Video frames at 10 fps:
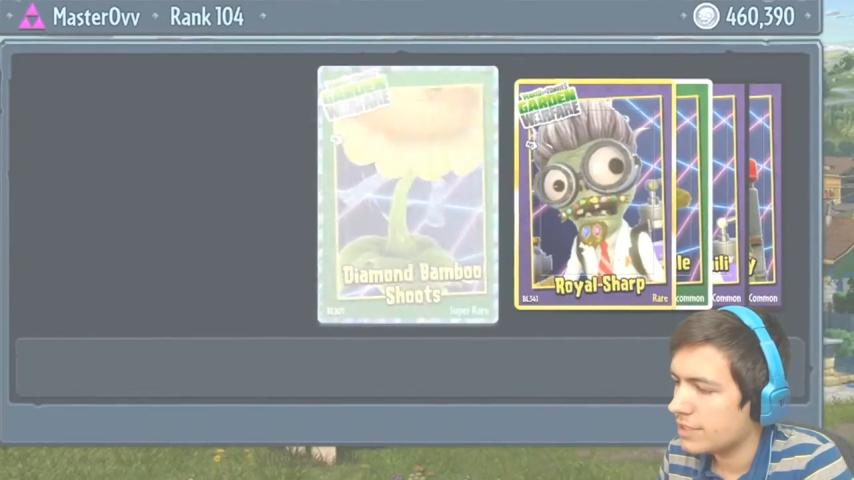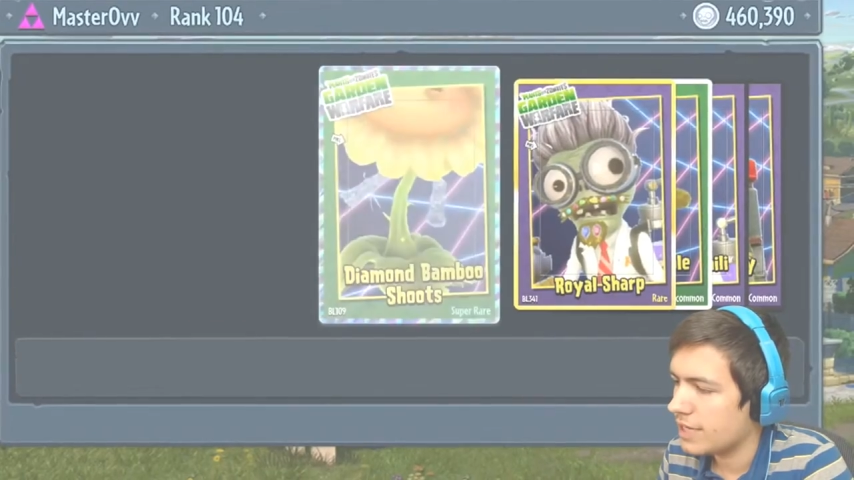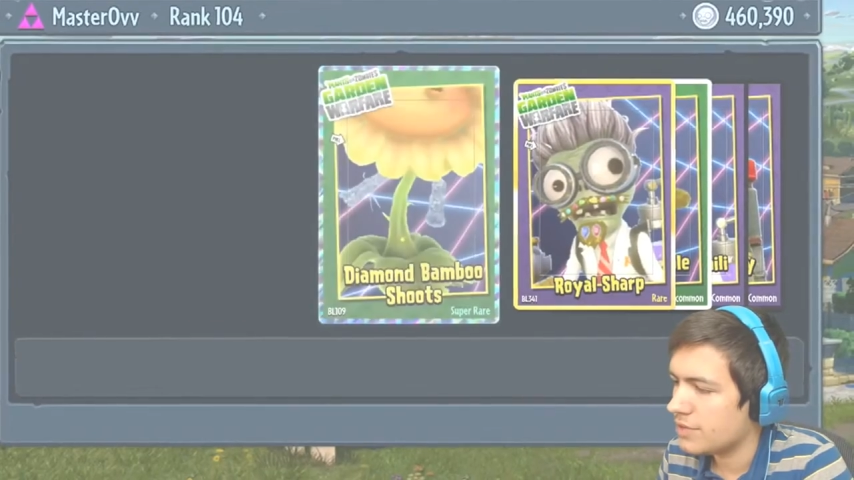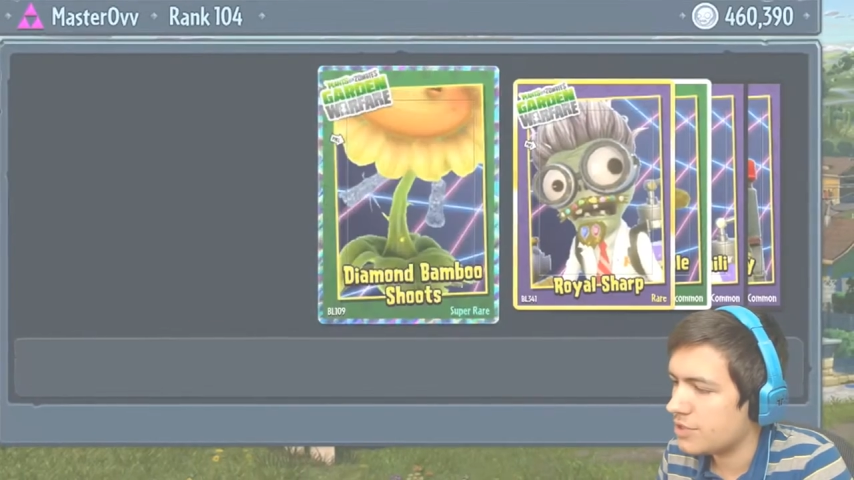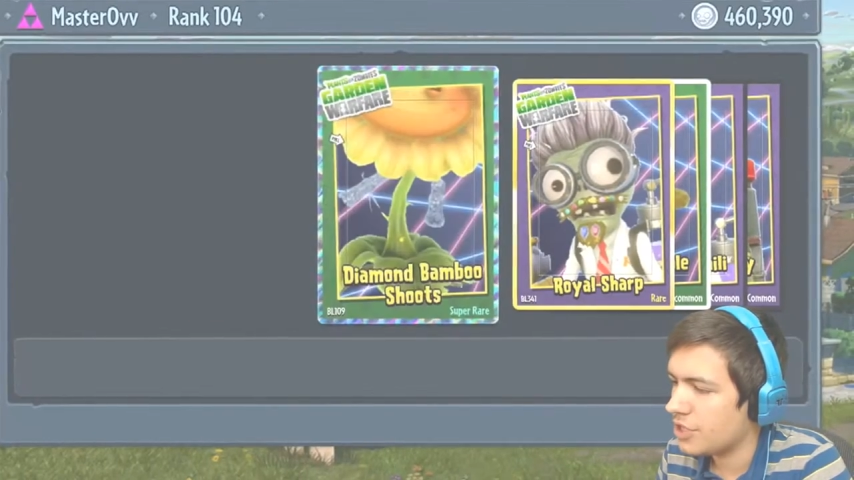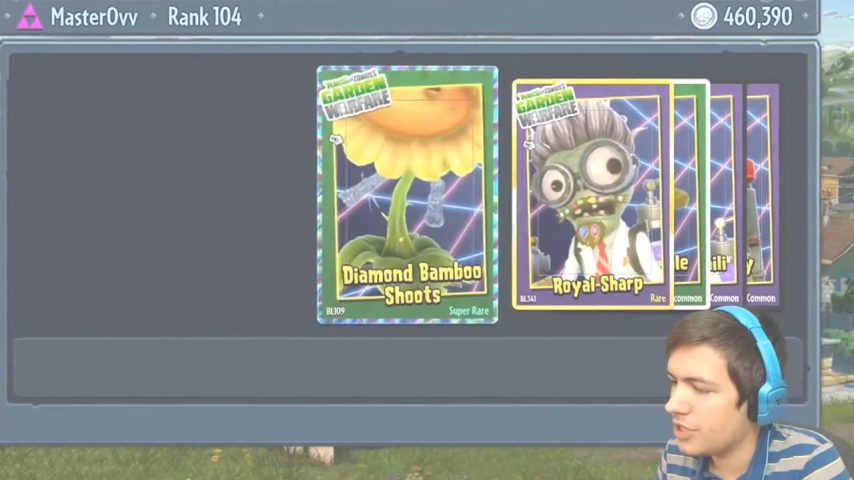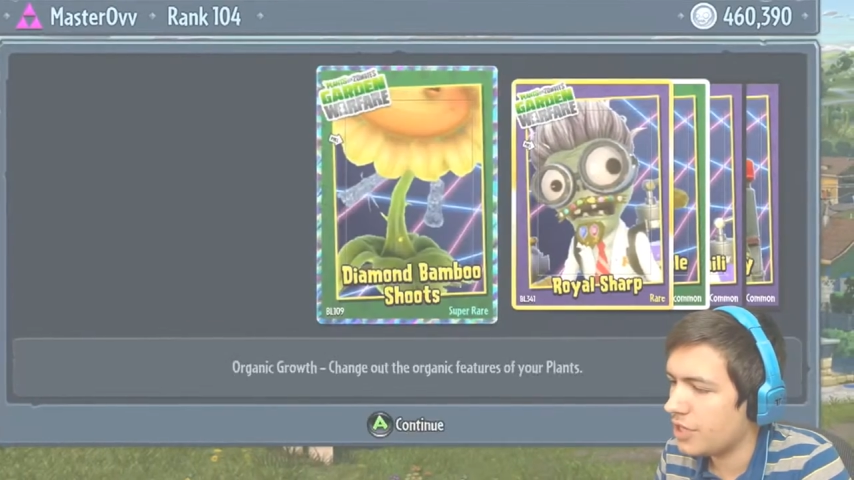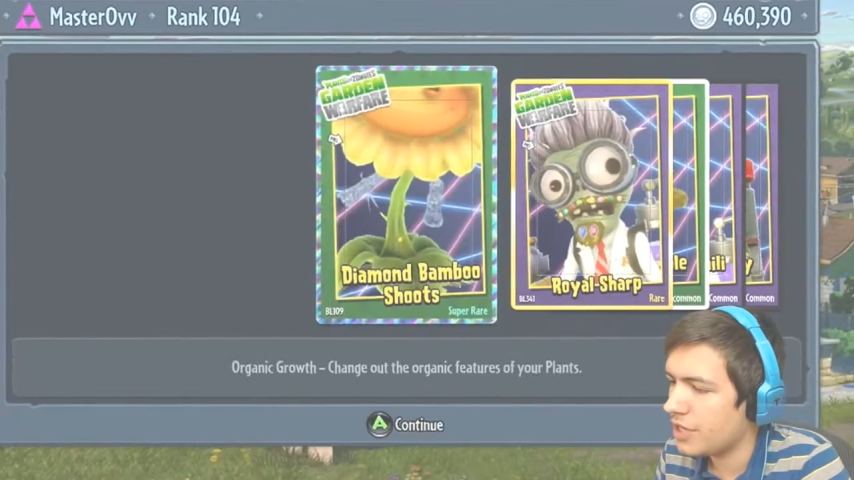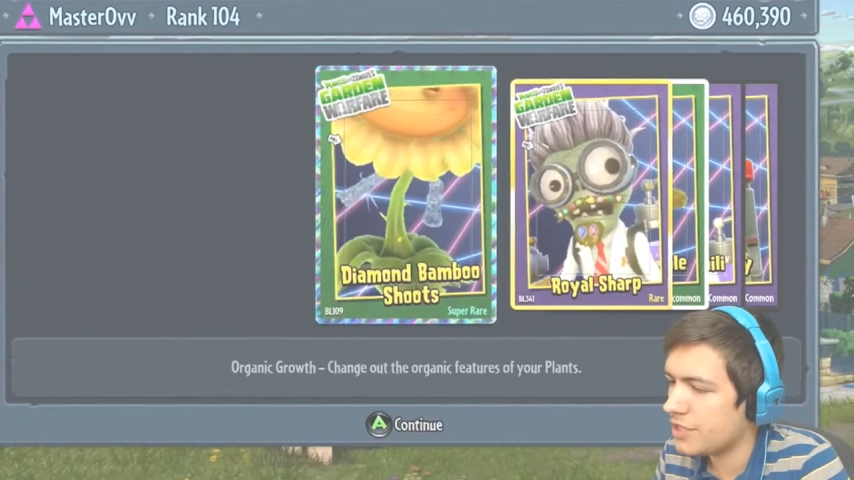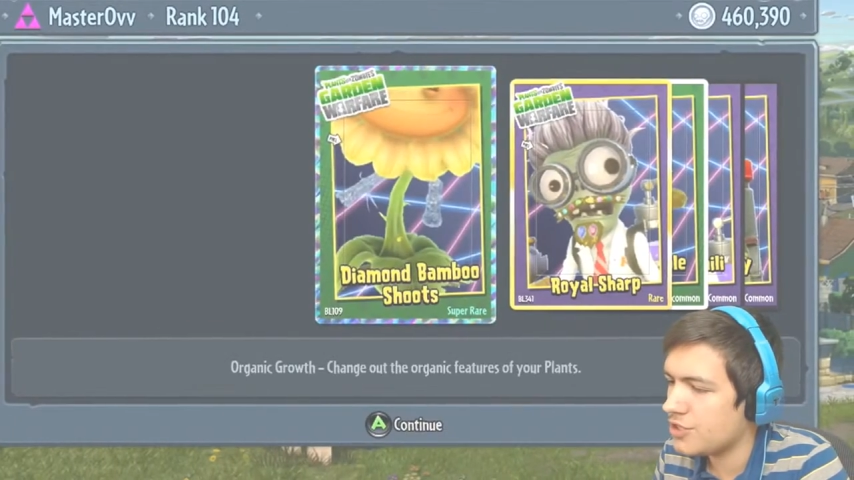Sounds
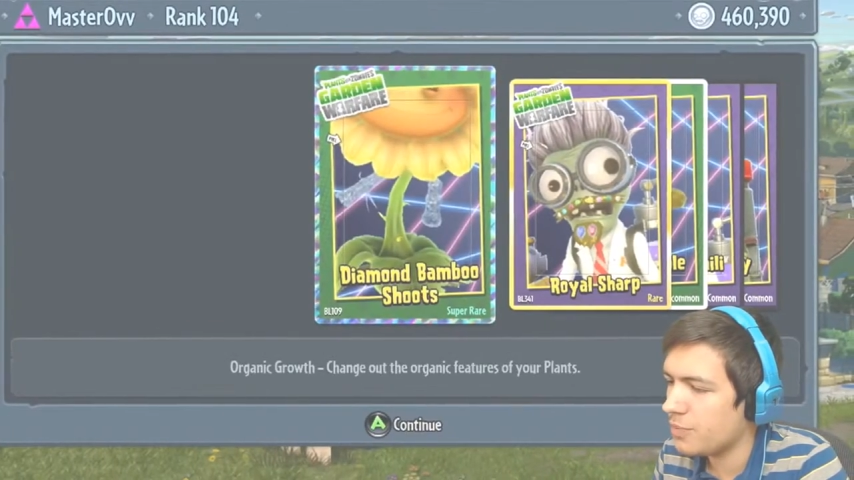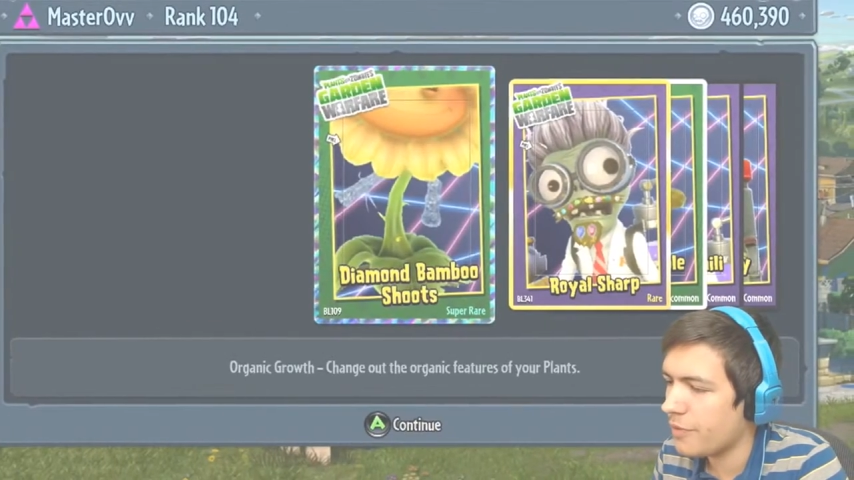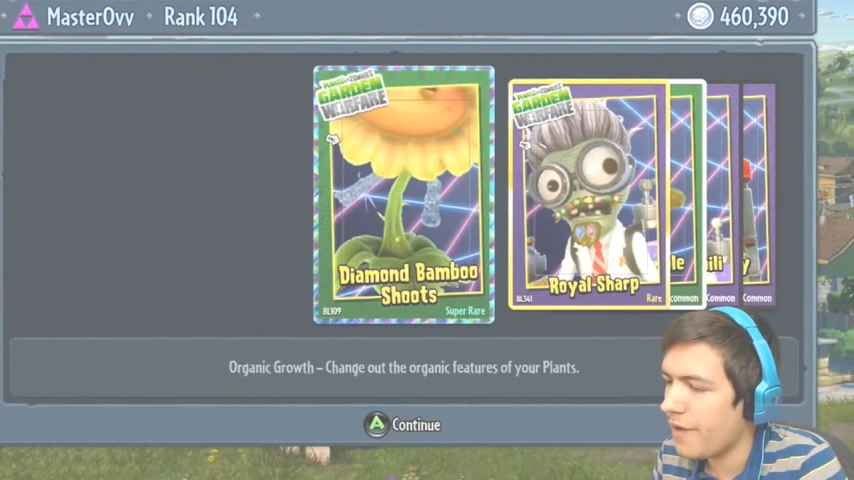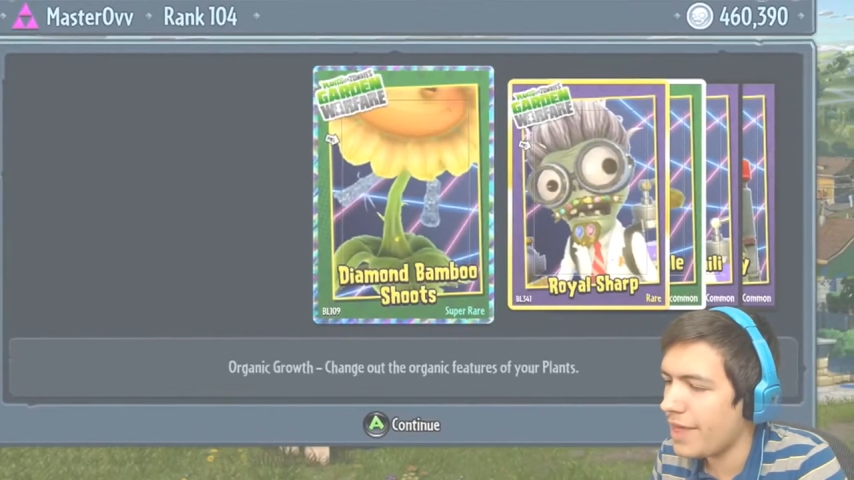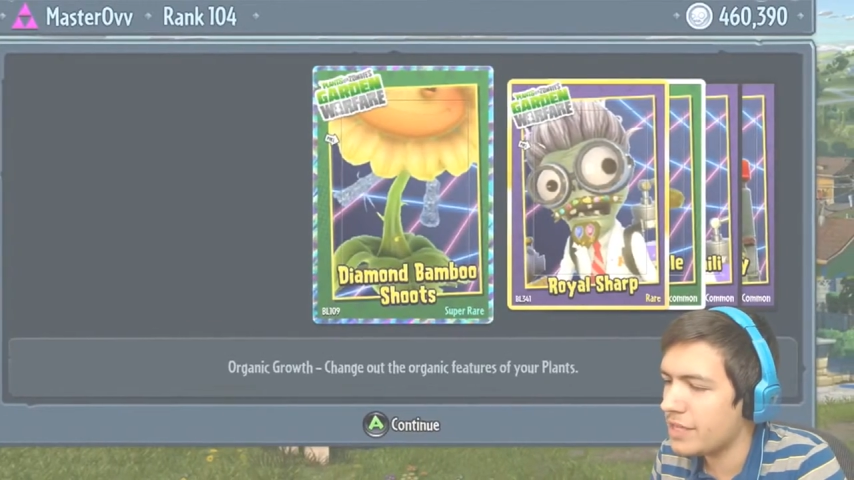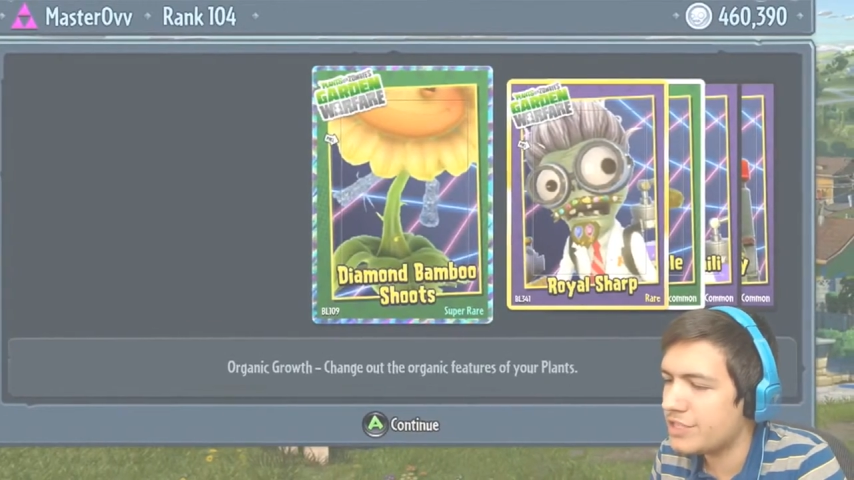good. Another super rare.